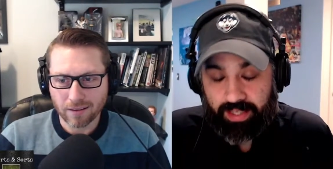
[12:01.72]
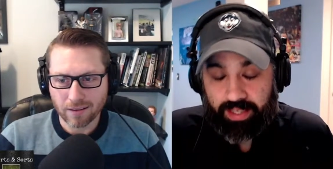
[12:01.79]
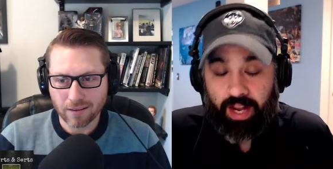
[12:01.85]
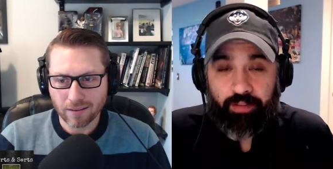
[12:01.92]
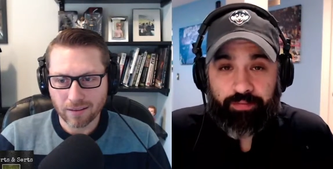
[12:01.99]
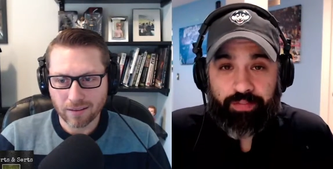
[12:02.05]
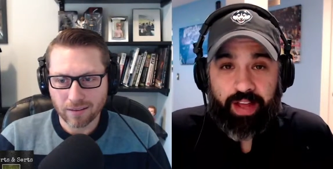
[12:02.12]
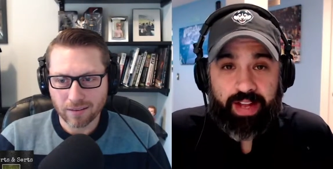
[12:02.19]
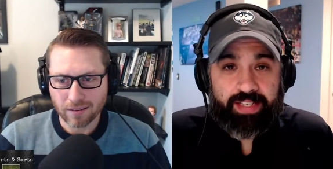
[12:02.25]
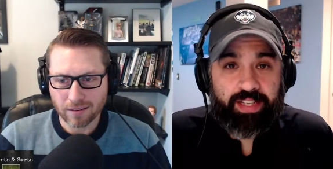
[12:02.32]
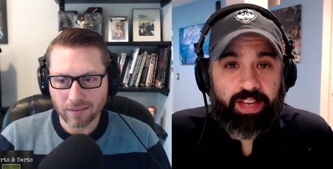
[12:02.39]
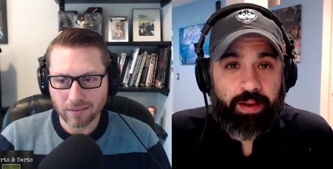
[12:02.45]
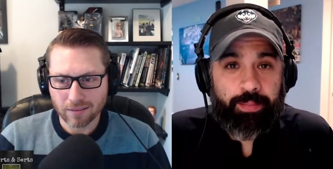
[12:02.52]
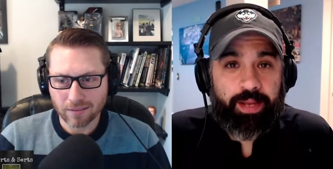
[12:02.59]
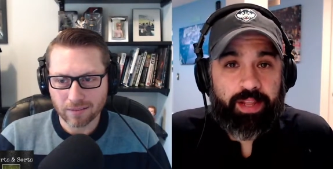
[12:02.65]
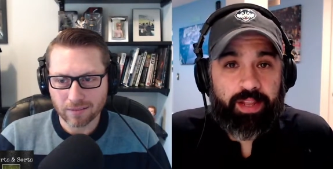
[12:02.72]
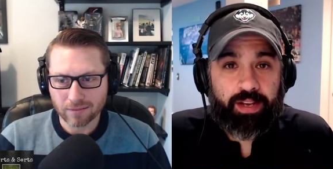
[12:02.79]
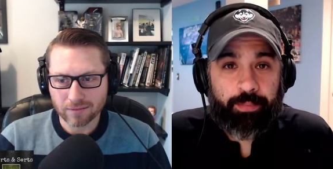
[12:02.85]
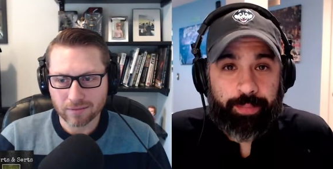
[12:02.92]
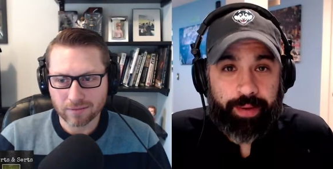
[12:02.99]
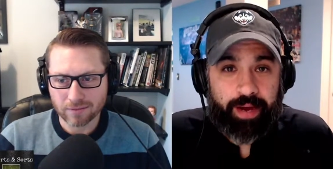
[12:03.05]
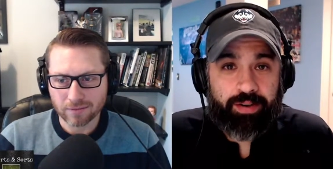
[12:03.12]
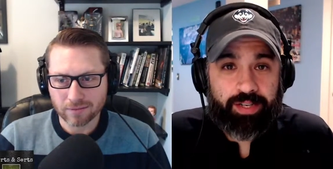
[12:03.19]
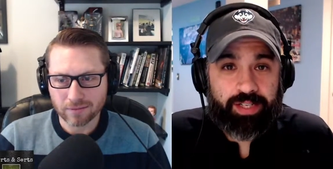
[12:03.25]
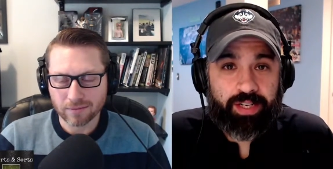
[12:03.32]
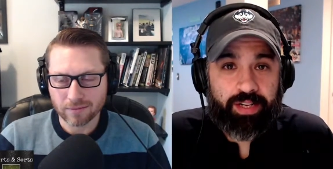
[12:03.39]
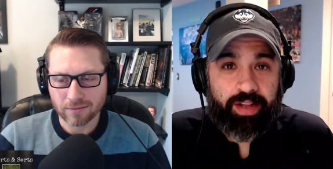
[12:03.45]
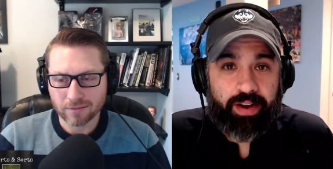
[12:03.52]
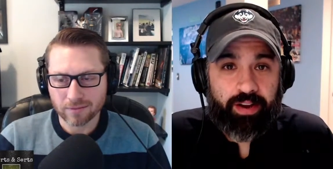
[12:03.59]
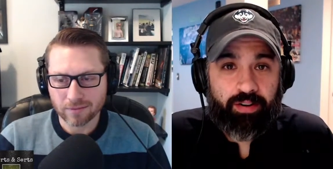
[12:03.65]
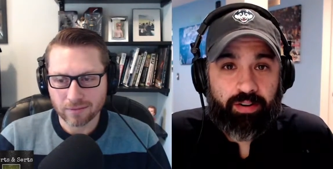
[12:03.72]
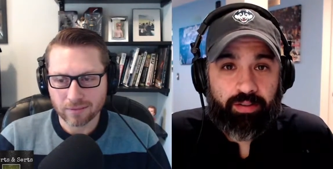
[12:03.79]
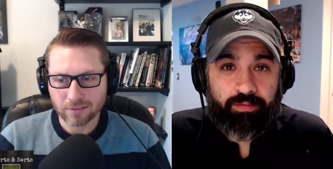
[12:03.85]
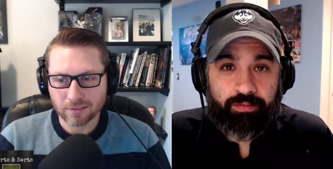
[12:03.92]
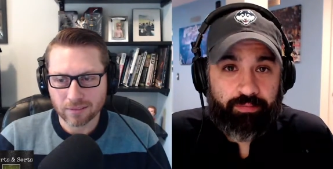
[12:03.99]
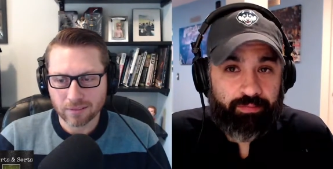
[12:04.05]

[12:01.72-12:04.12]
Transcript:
Speaker 1: tough. That's going to be the comparison there.